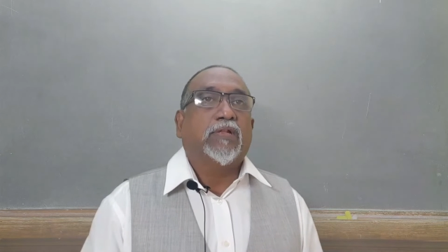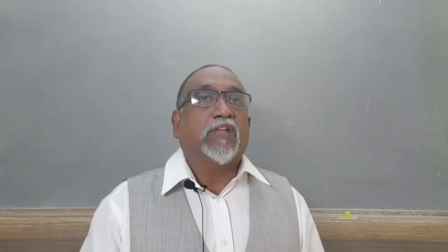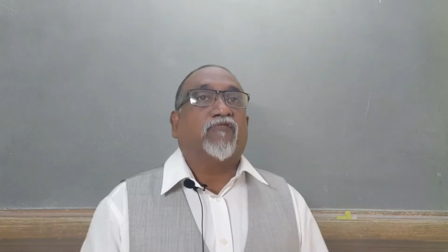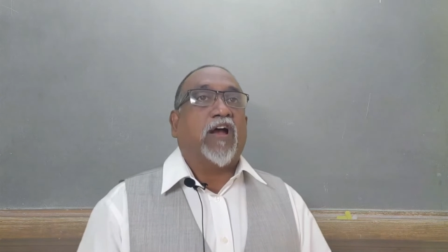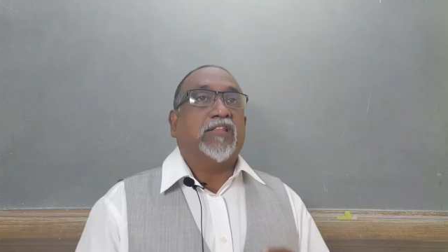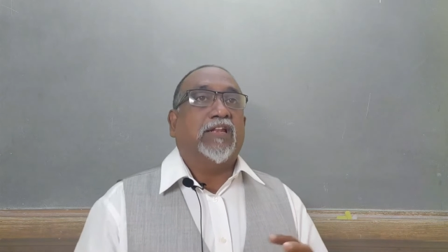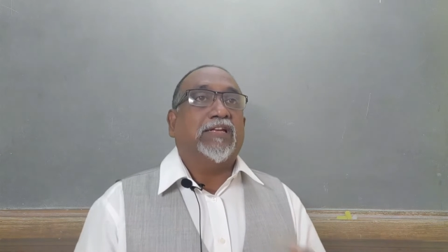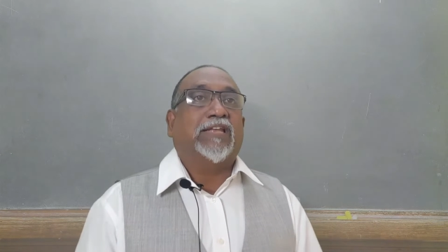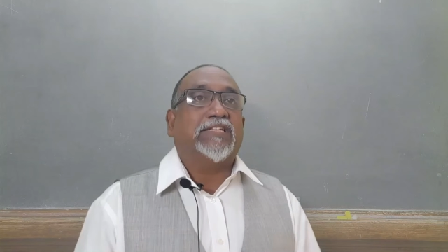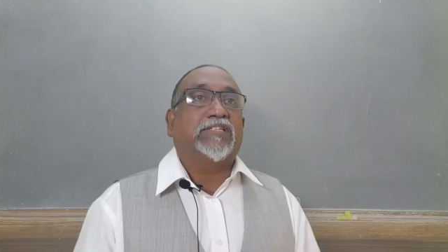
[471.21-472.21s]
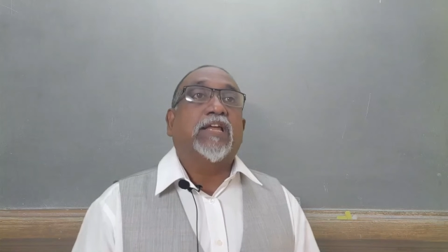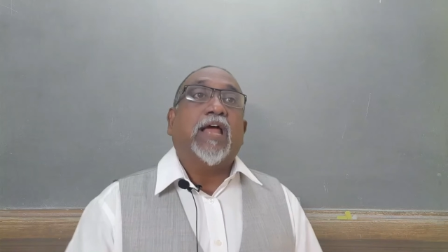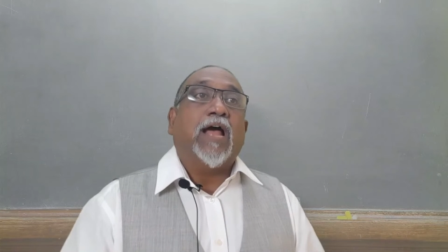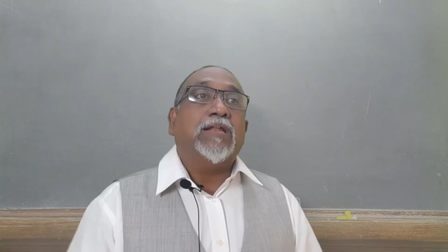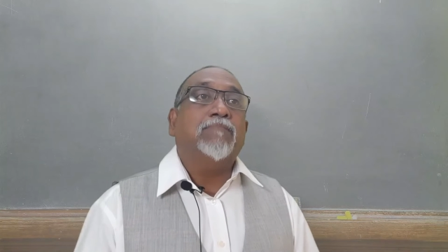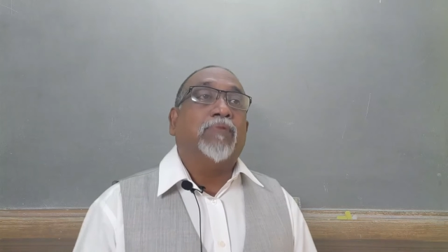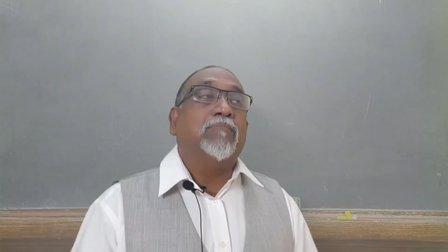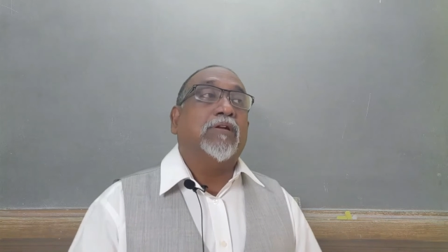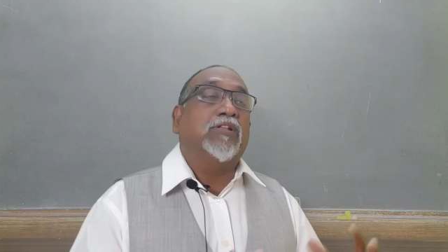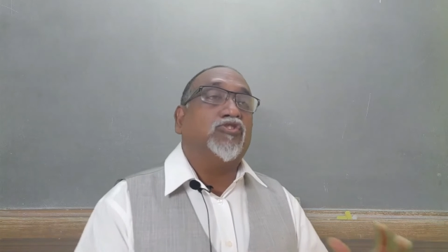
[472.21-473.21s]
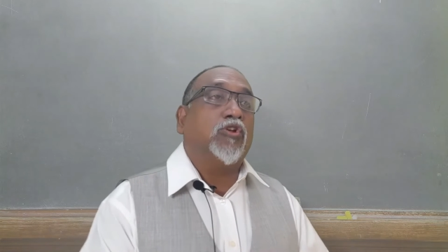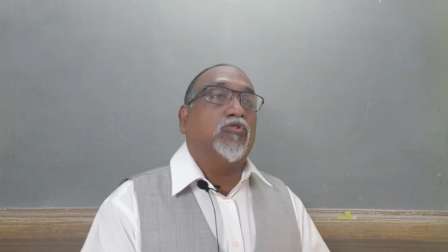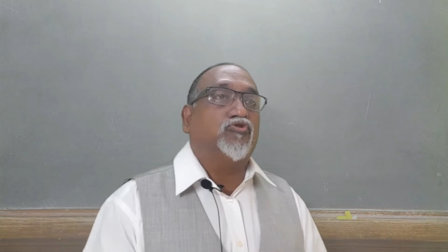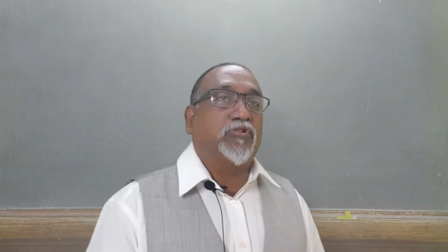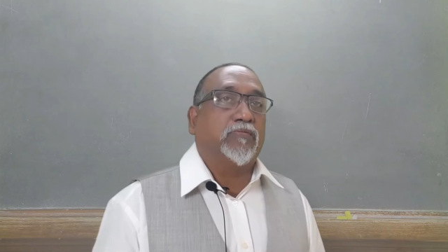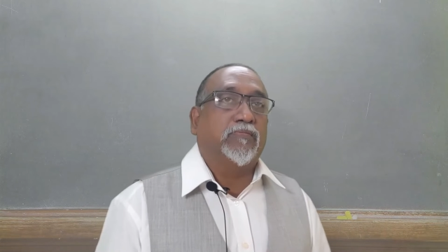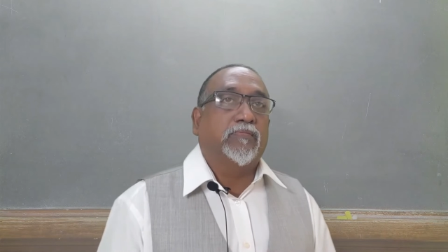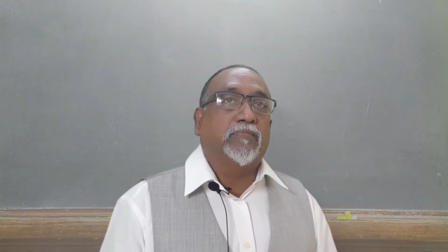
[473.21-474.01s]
They finally test and implement the solution.